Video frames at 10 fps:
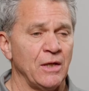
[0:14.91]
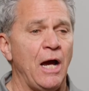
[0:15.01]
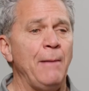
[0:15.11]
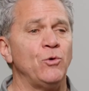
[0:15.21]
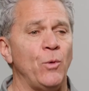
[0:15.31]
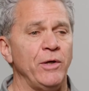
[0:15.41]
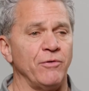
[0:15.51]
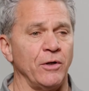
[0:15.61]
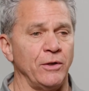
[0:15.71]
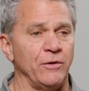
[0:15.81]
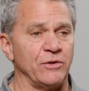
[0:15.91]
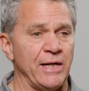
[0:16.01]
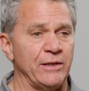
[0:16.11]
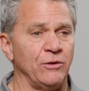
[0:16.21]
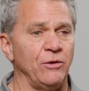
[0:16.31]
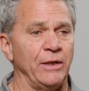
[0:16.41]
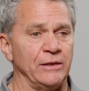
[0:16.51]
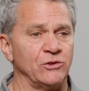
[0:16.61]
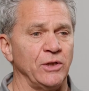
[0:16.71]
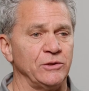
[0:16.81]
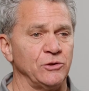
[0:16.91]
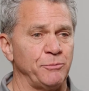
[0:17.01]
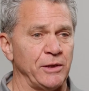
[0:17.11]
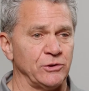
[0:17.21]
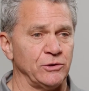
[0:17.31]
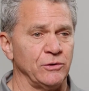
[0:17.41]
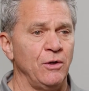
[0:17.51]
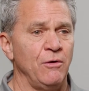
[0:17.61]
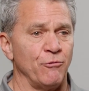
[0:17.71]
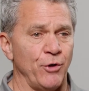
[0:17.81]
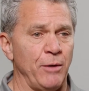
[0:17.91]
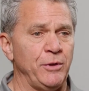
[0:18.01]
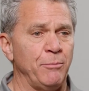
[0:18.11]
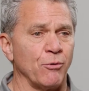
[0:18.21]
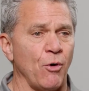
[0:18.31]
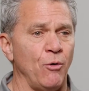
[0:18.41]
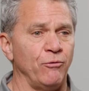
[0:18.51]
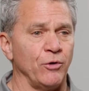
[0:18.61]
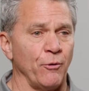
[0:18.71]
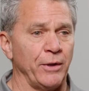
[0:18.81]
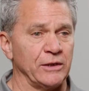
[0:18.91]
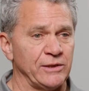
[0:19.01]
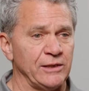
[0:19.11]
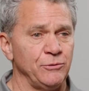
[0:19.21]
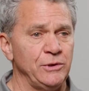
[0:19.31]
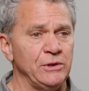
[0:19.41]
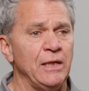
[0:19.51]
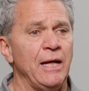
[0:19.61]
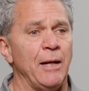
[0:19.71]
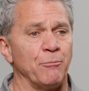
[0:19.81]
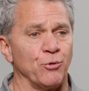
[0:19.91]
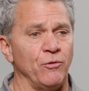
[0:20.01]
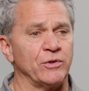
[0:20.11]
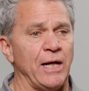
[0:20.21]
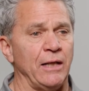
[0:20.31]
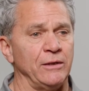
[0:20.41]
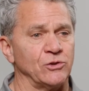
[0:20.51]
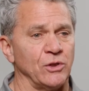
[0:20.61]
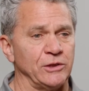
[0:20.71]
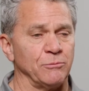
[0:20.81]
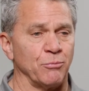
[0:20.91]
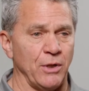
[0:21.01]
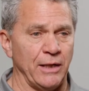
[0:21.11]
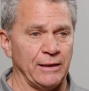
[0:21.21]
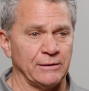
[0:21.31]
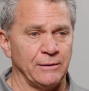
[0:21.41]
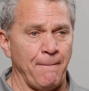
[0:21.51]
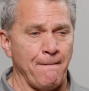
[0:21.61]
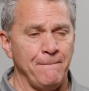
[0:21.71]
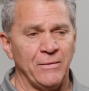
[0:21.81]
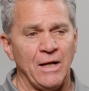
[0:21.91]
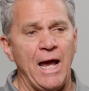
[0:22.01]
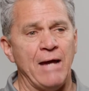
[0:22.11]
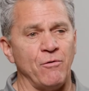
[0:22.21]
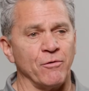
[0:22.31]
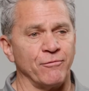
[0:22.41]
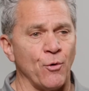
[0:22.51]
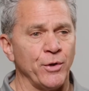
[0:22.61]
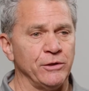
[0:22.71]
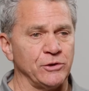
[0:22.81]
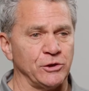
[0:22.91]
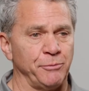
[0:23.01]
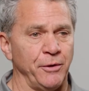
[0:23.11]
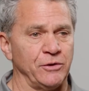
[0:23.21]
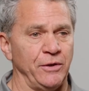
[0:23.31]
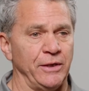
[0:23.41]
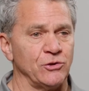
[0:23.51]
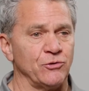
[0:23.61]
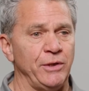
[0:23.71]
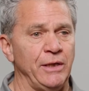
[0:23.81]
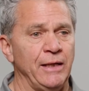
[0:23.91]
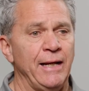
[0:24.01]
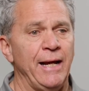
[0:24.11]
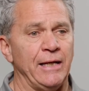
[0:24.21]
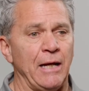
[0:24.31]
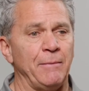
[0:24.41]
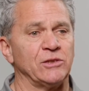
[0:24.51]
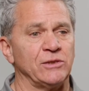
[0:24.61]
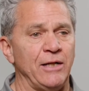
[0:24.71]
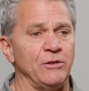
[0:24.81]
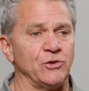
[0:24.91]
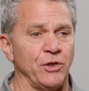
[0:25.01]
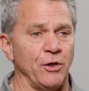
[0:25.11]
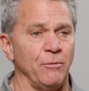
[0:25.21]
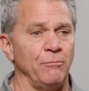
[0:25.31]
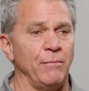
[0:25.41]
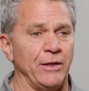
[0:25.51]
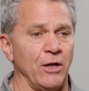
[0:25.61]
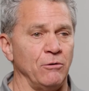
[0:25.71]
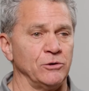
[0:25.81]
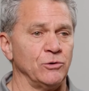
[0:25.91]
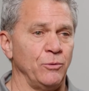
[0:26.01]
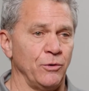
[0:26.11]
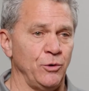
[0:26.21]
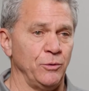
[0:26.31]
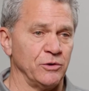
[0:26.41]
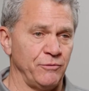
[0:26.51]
I'm Dwayne Farley, the Technical and Installation Specialist for MD Pro Flooring Accessories and Prova Tile Installation Products. I have over 40 years experience in the industry and I'm excited to share my knowledge with you in this